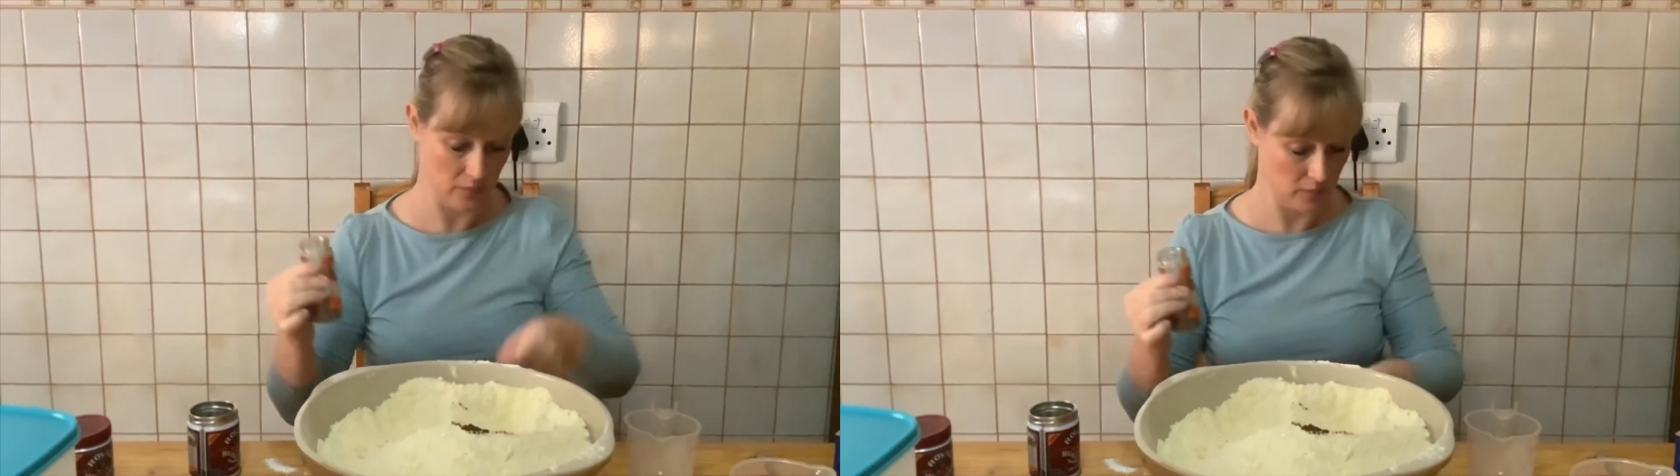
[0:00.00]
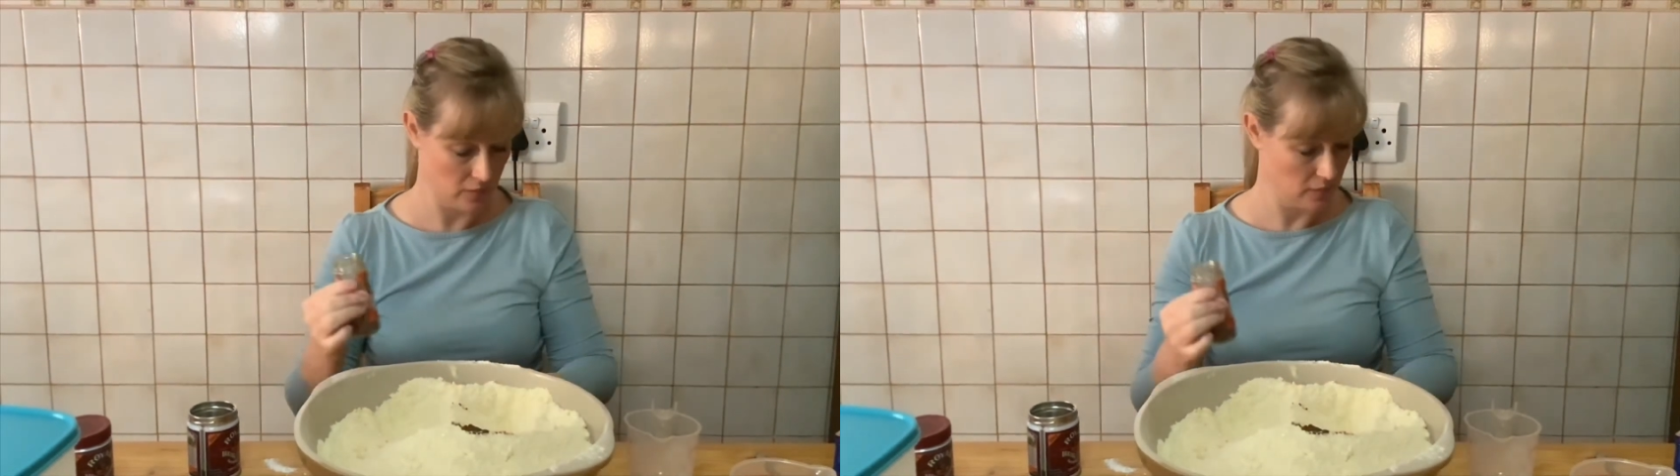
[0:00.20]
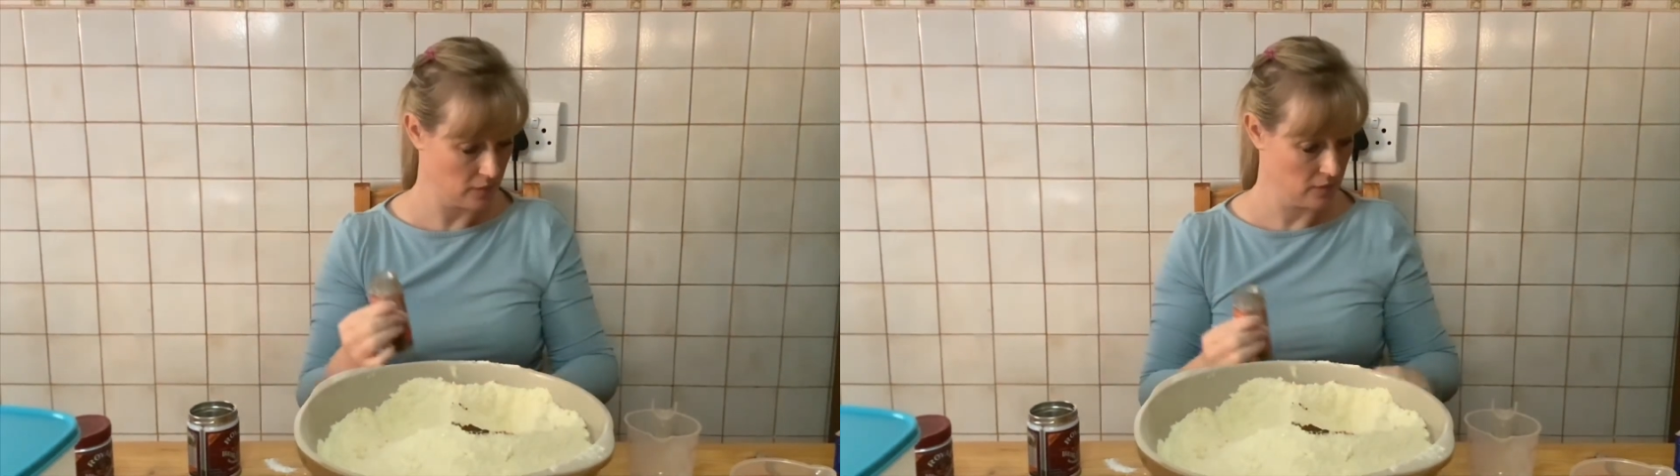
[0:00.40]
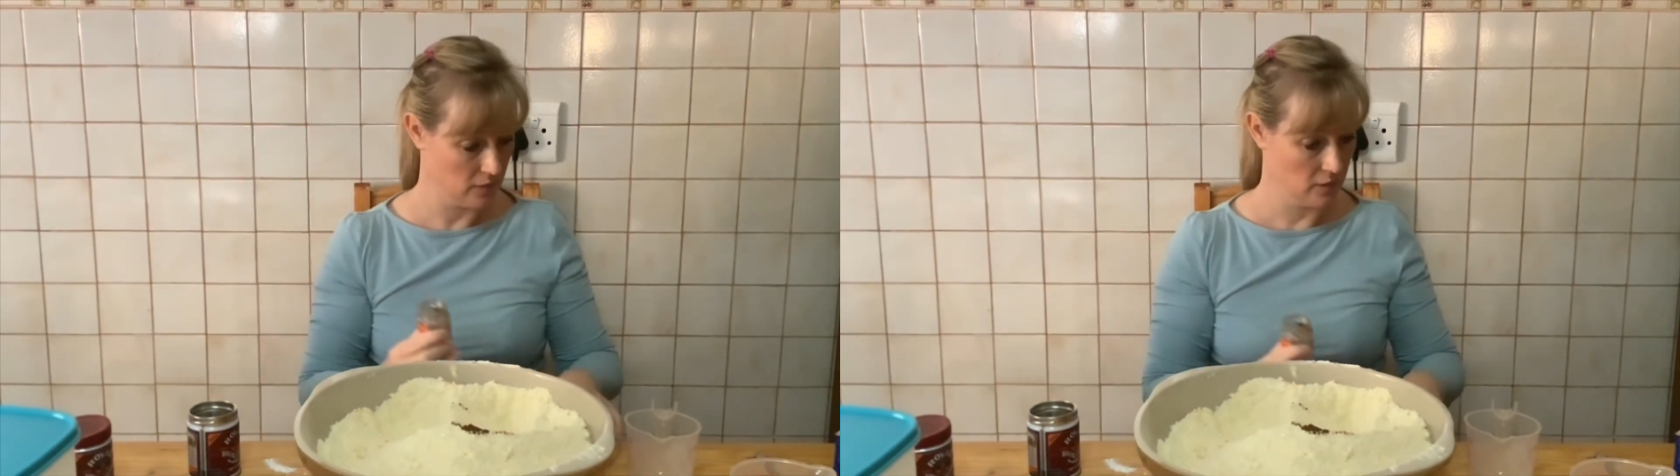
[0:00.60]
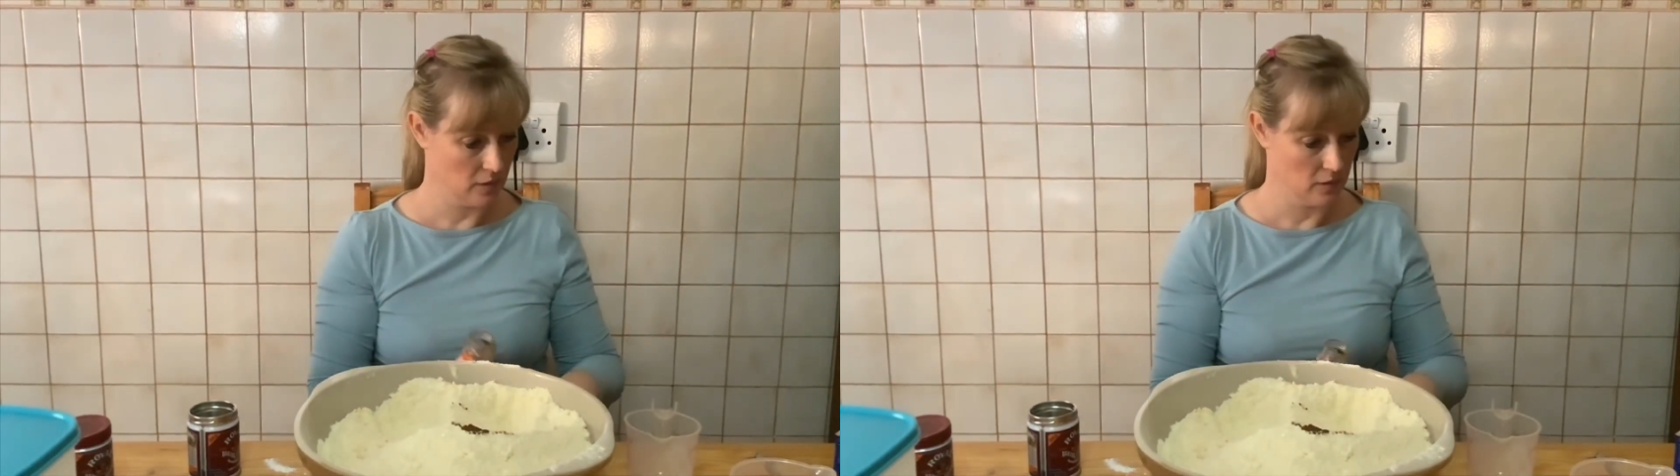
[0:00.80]
I
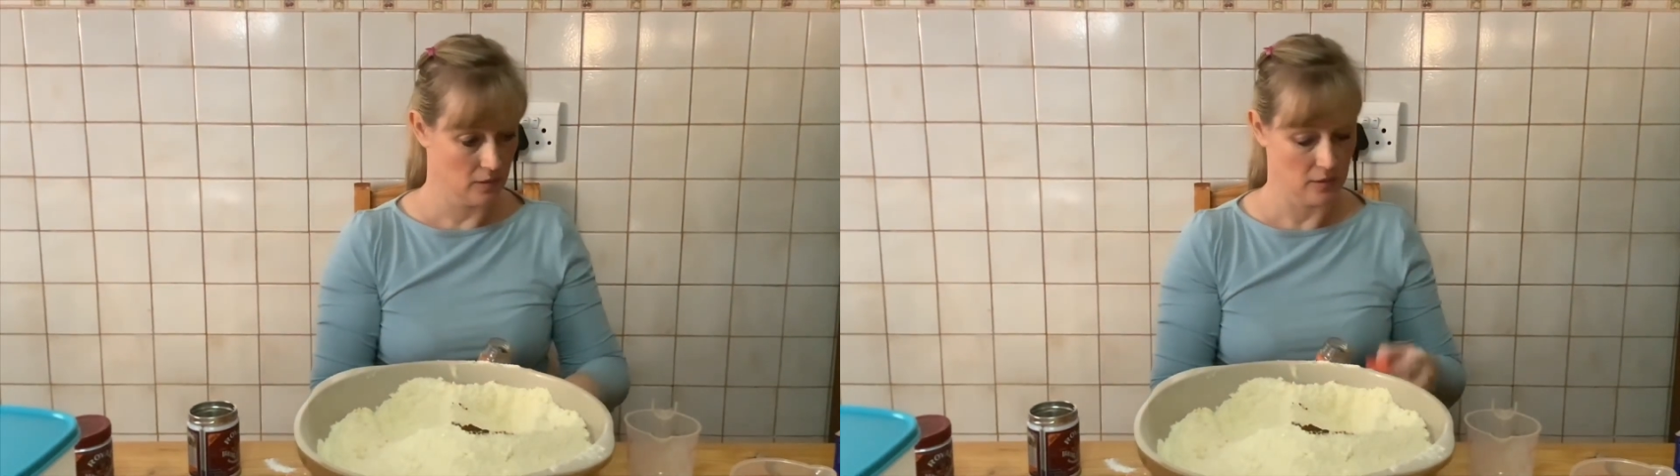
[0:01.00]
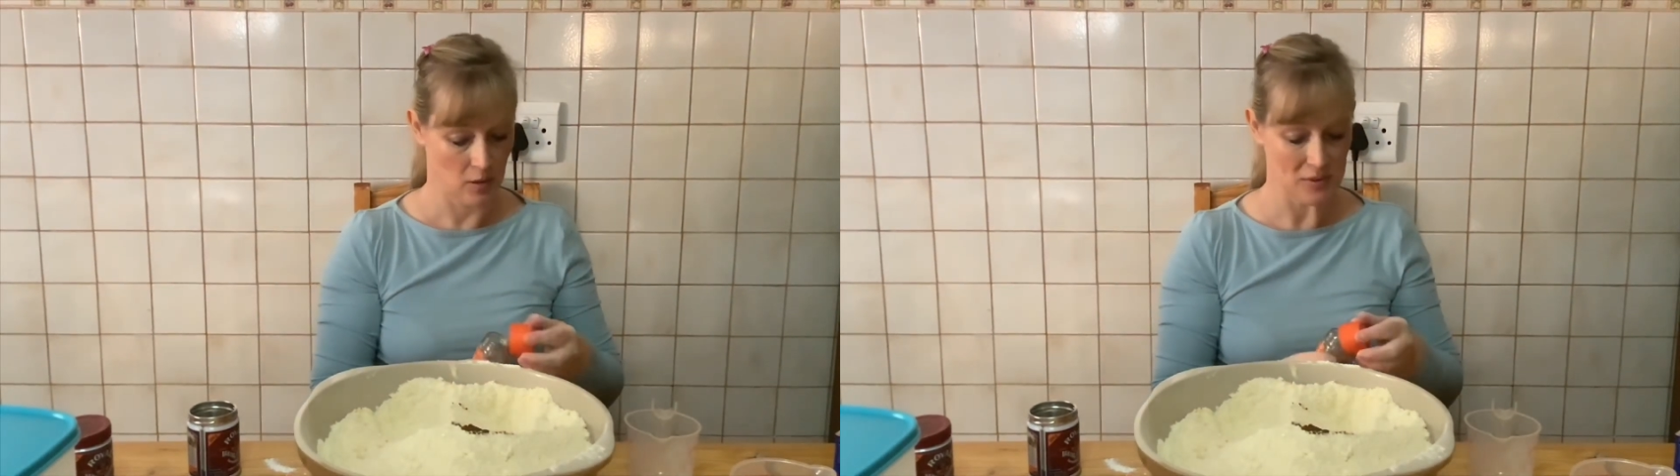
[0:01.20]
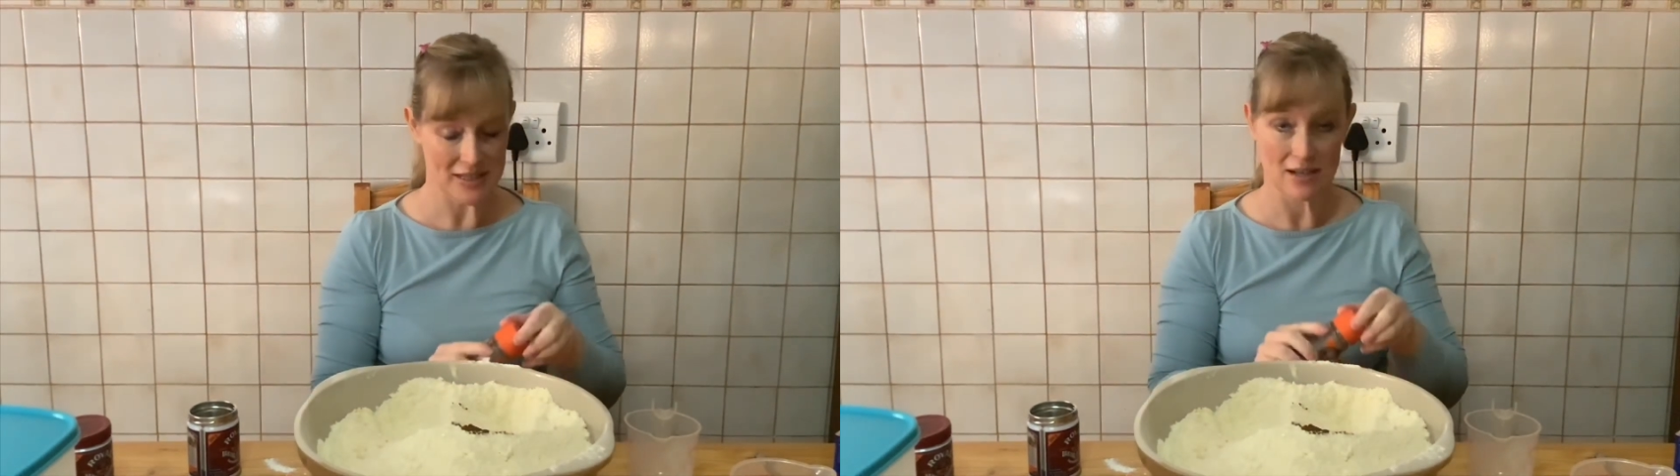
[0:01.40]
just love